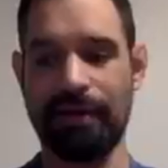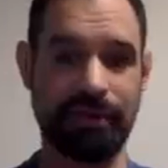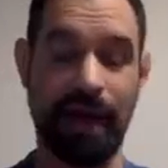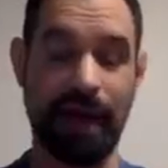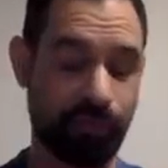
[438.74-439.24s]

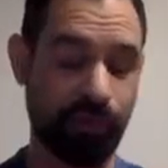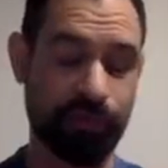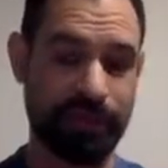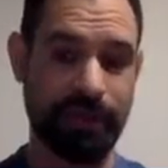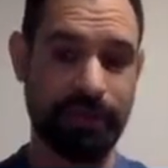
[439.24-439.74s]

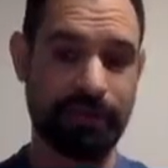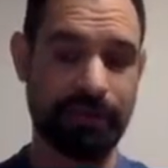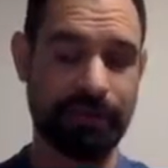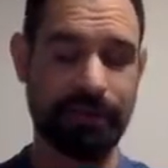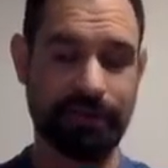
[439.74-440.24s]
non-protein
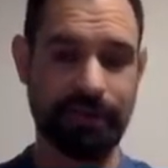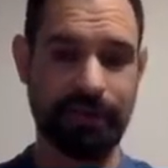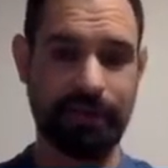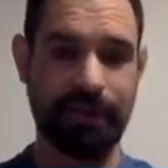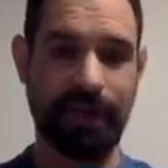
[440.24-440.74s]

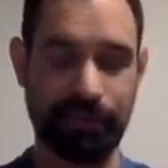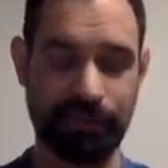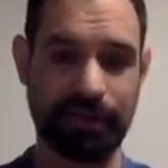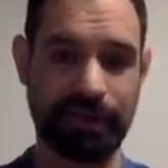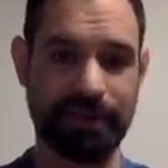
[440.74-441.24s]

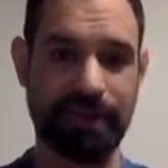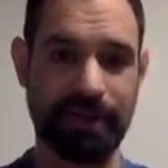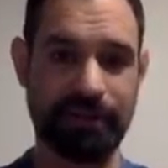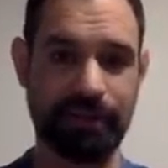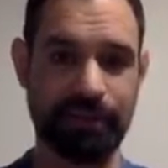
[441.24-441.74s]

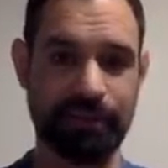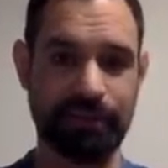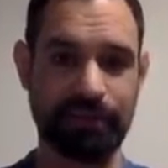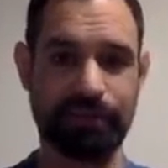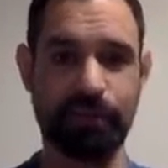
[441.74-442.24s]
nitrogen-containing
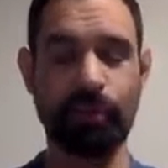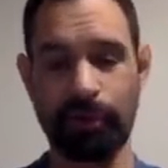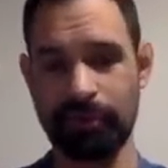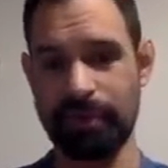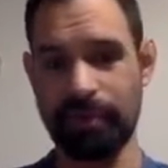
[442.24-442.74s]
substances to the
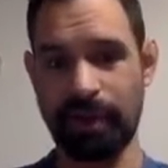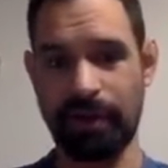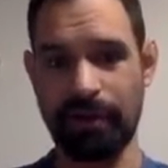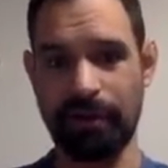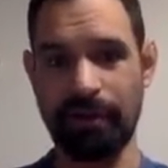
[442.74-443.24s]
protein
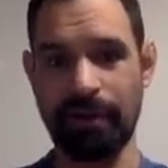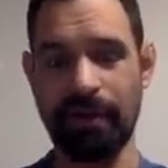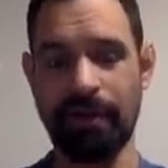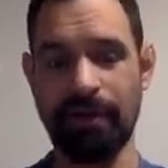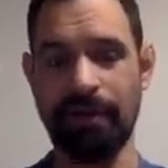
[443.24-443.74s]
powder
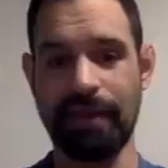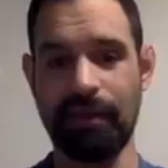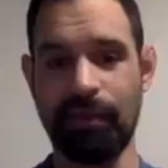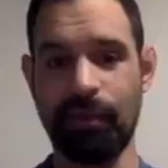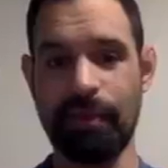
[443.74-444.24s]
that
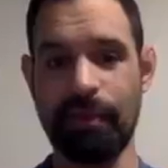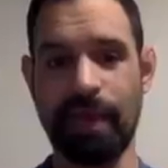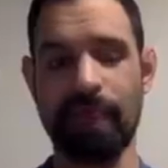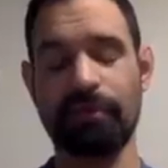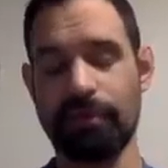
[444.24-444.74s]
will be
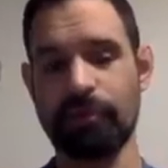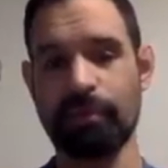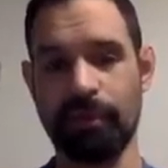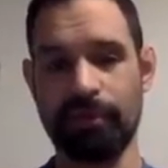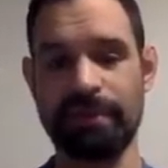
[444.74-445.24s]
measured as
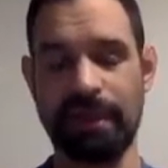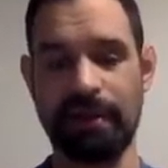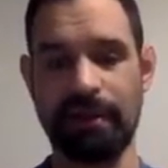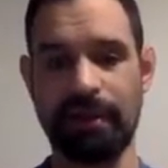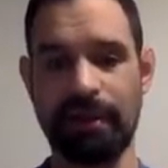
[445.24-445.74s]

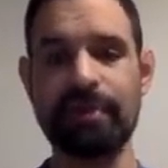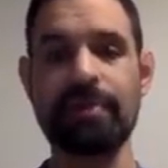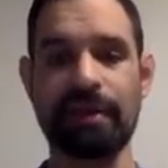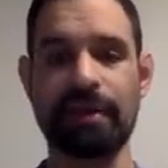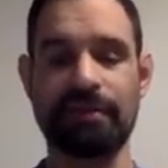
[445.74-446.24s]
protein. And the
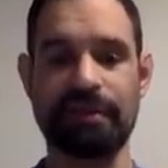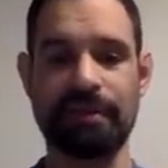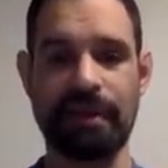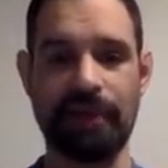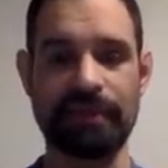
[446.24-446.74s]
thing is that
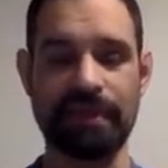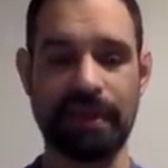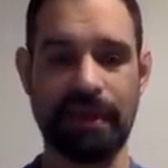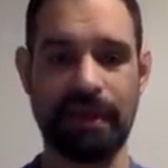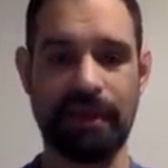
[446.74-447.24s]
the
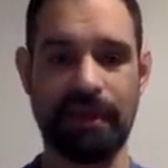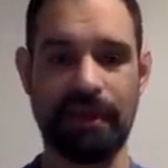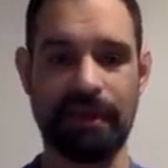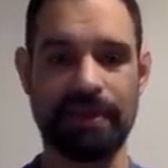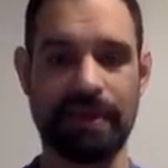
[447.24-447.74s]

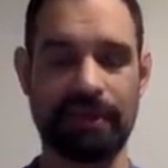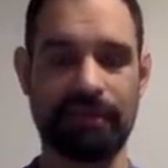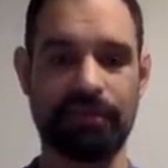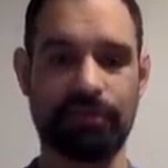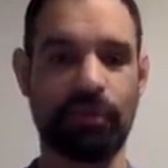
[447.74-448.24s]
FDA
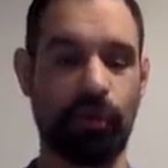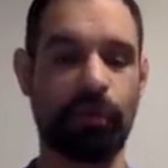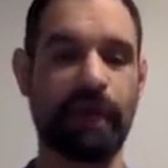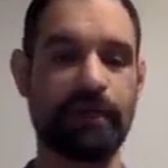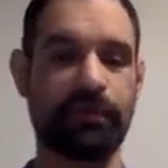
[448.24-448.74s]
tests just
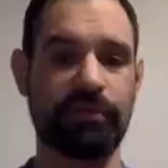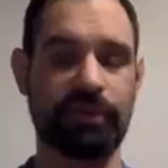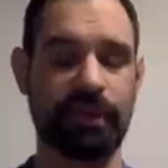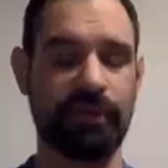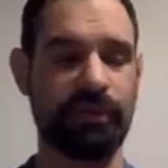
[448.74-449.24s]
total
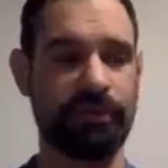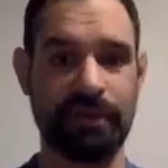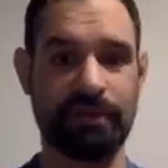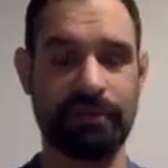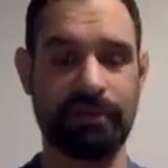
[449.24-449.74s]
nitrogen levels,
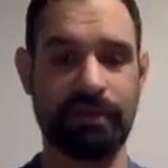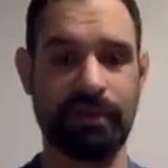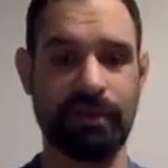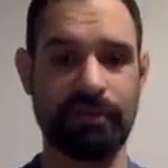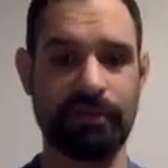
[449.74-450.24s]
and it's
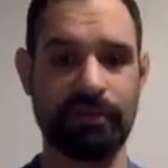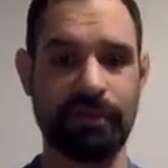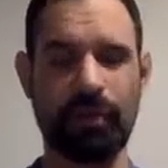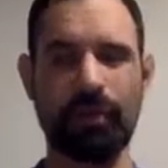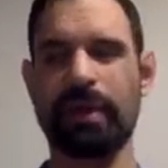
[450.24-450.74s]

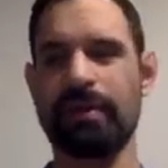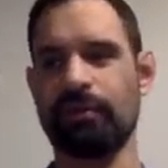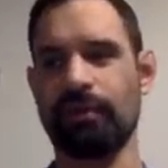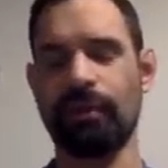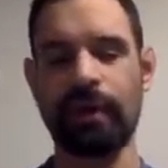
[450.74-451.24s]
a quick and
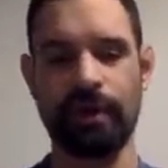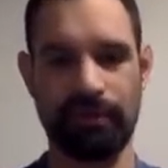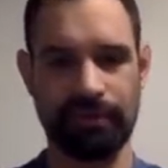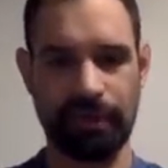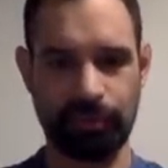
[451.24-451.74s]
dirty way to
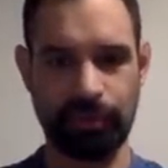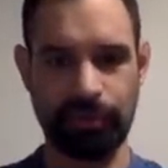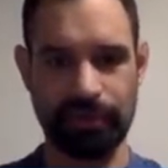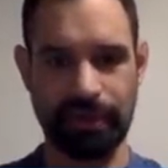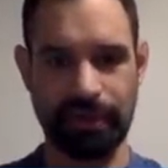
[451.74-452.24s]
assess
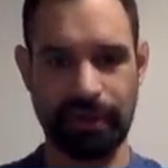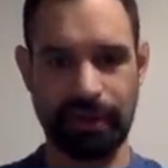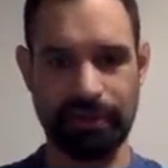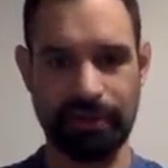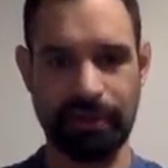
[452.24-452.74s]
protein
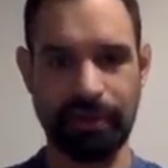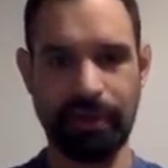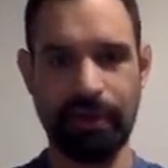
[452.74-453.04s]
content.